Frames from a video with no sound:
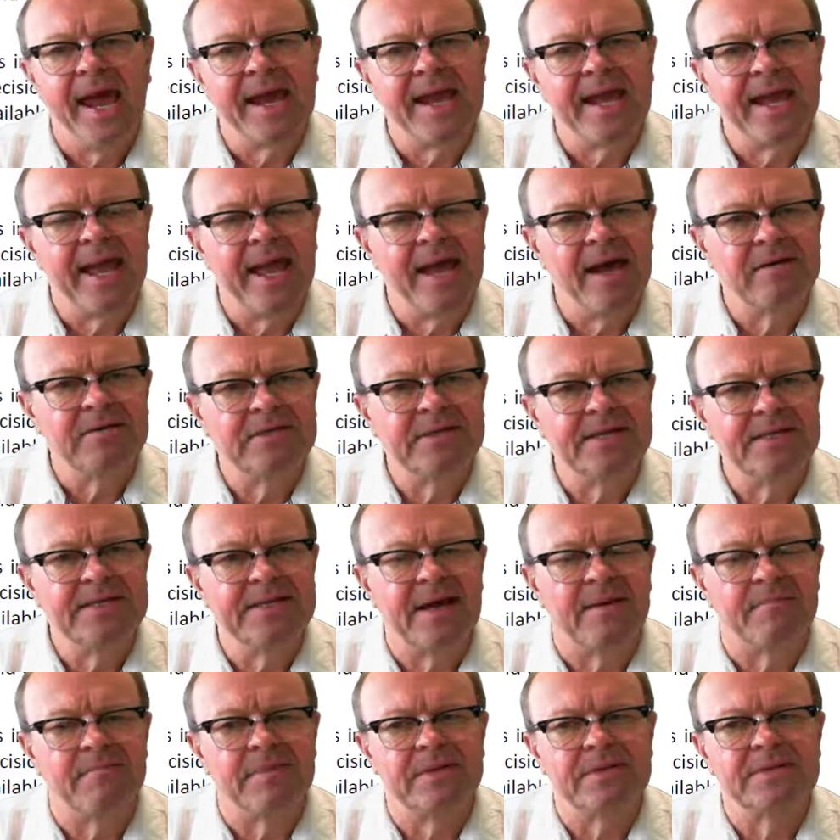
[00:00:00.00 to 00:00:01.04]
Accounting
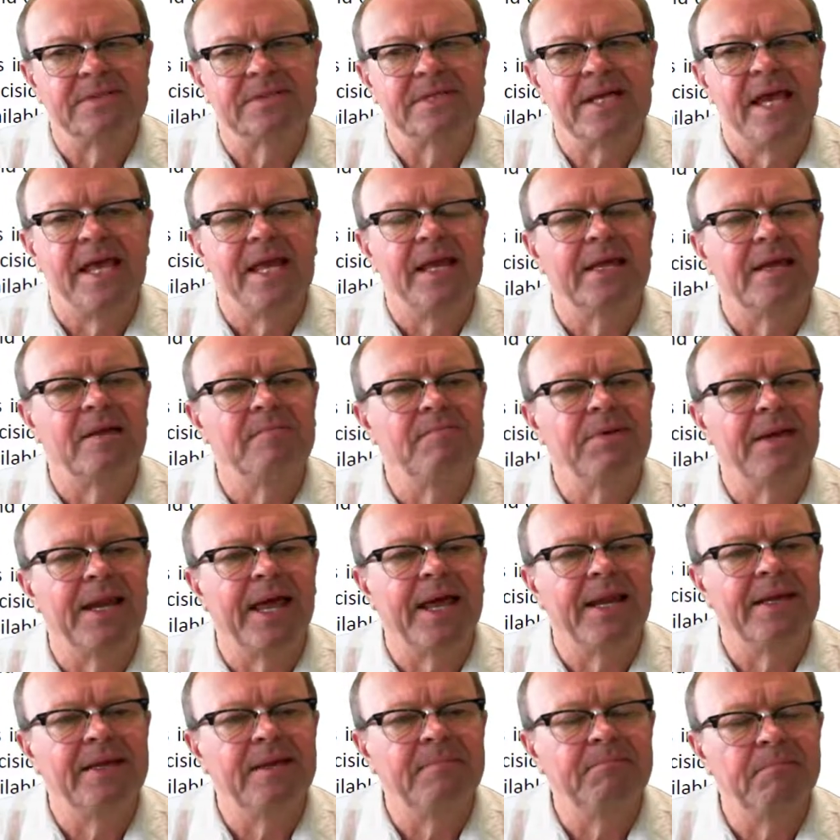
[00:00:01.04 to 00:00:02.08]
numbers can
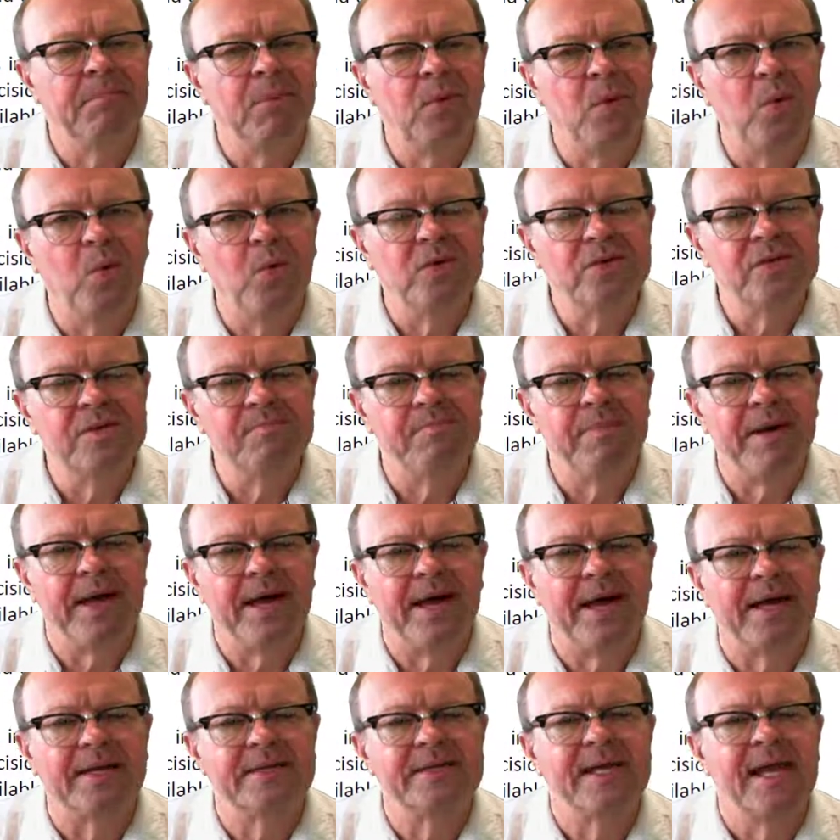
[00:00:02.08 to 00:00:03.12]
play an important
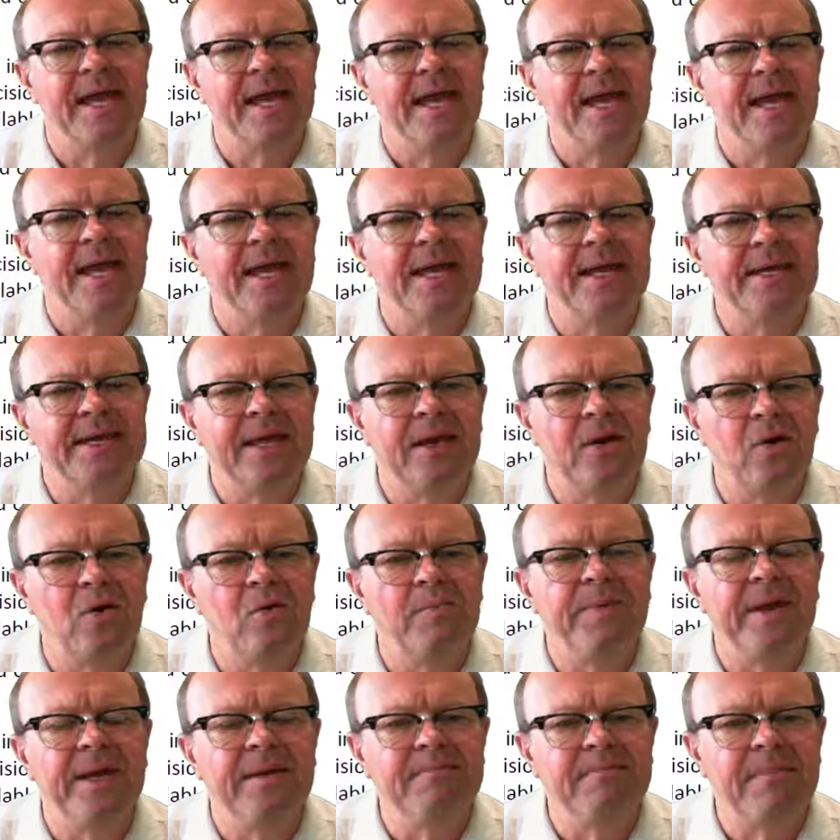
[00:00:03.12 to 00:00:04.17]
part in
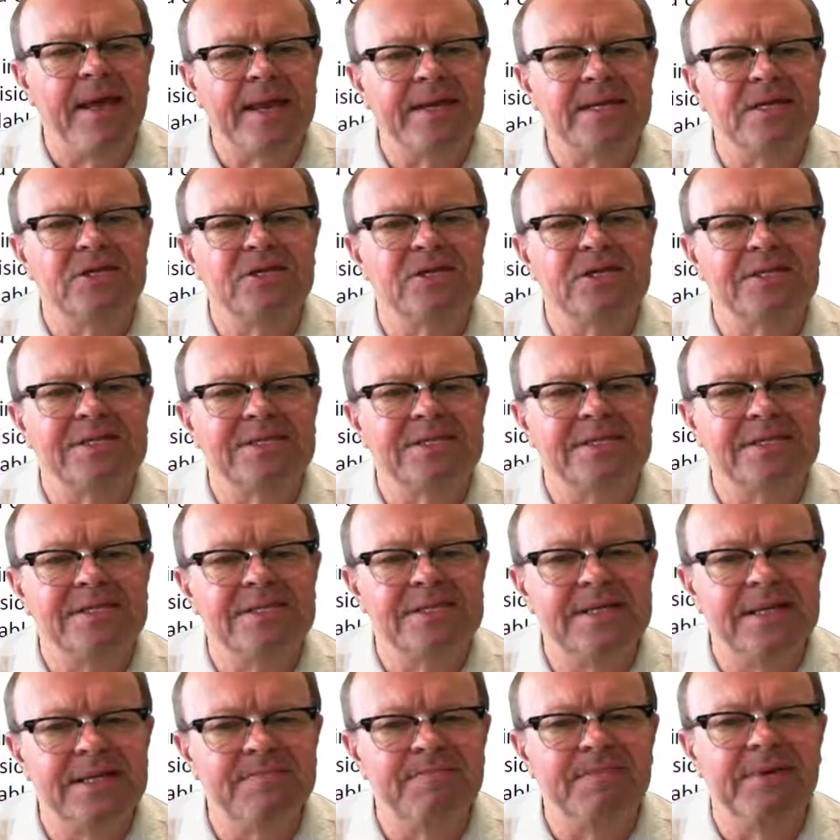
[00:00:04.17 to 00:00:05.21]
helping managers
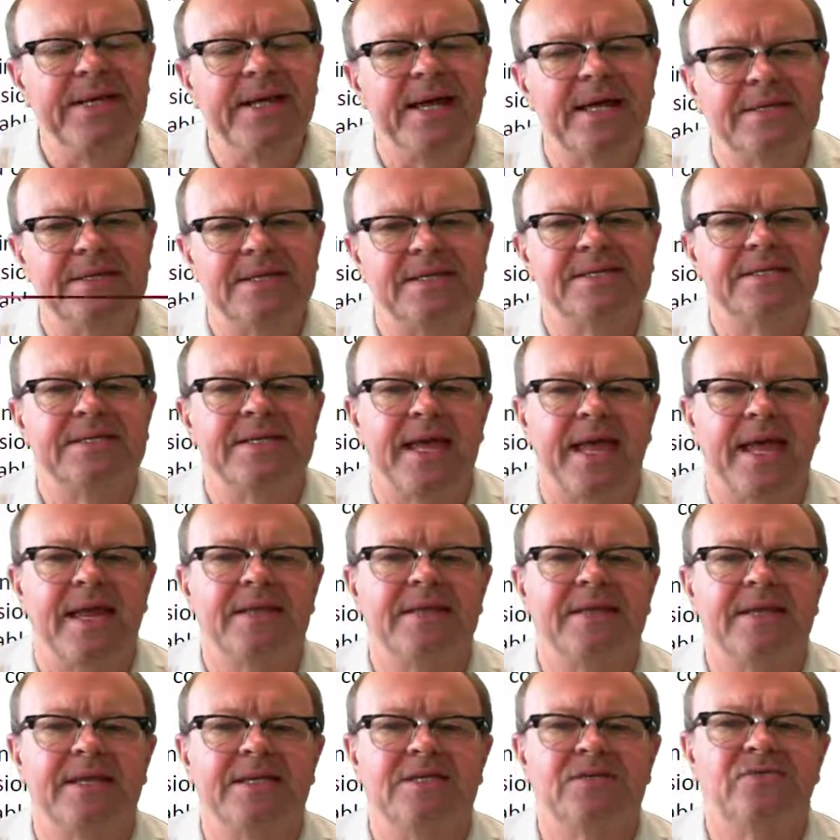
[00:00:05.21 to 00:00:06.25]
deeply
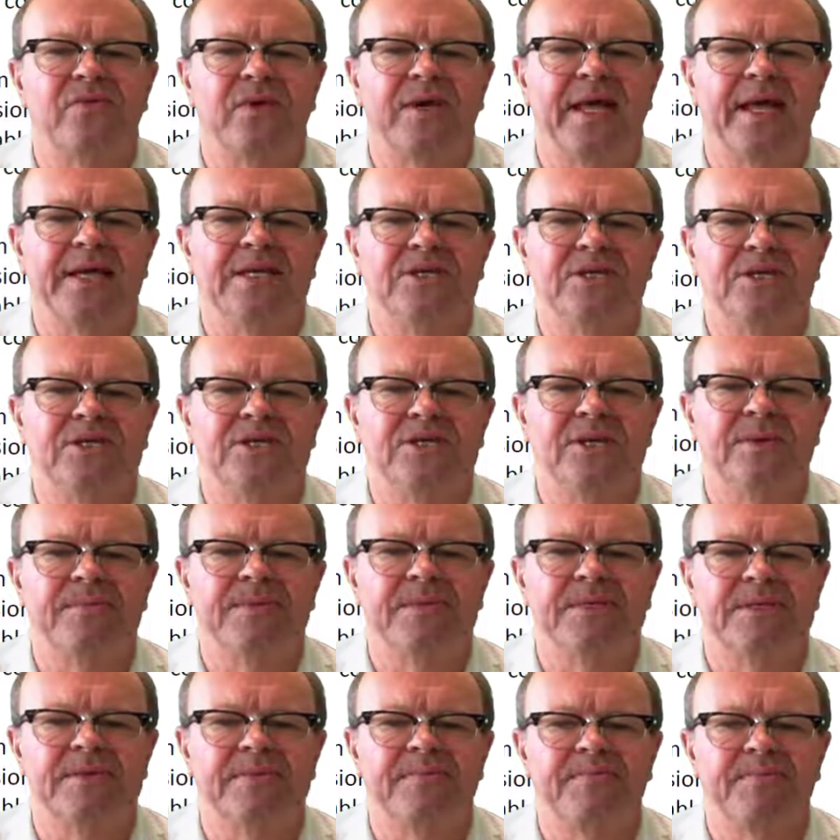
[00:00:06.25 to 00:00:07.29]
understand these
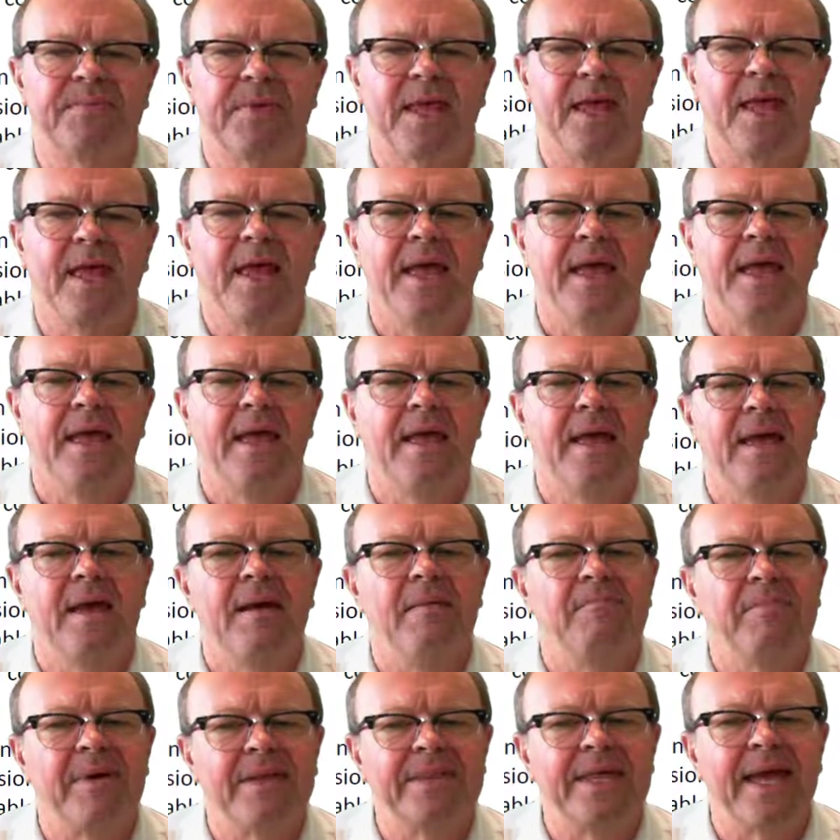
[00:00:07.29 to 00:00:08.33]
relationships,
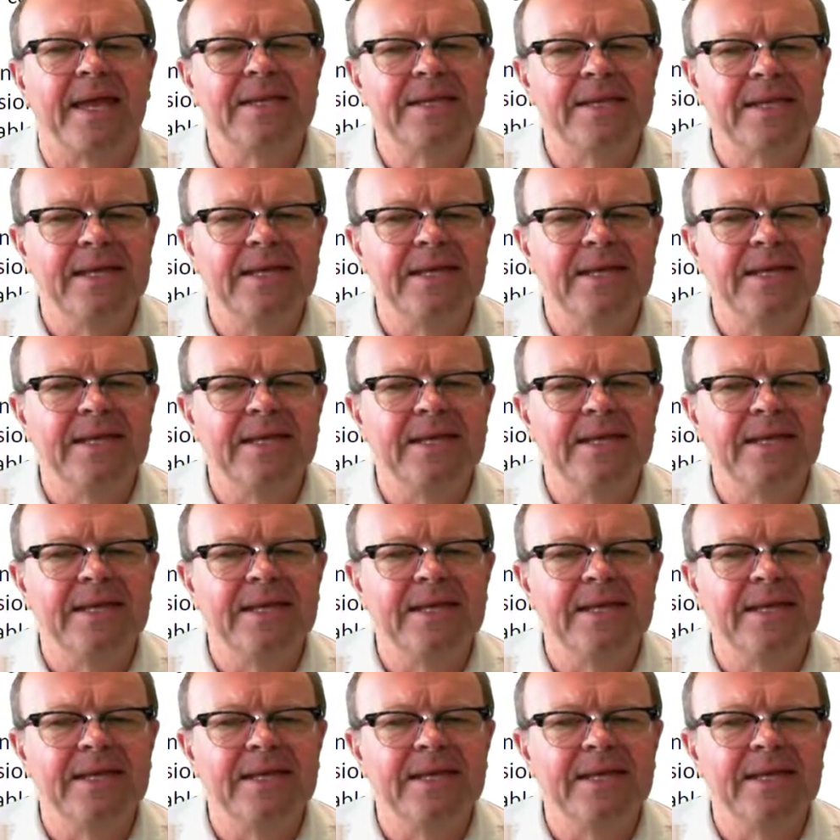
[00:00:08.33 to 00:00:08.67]
but they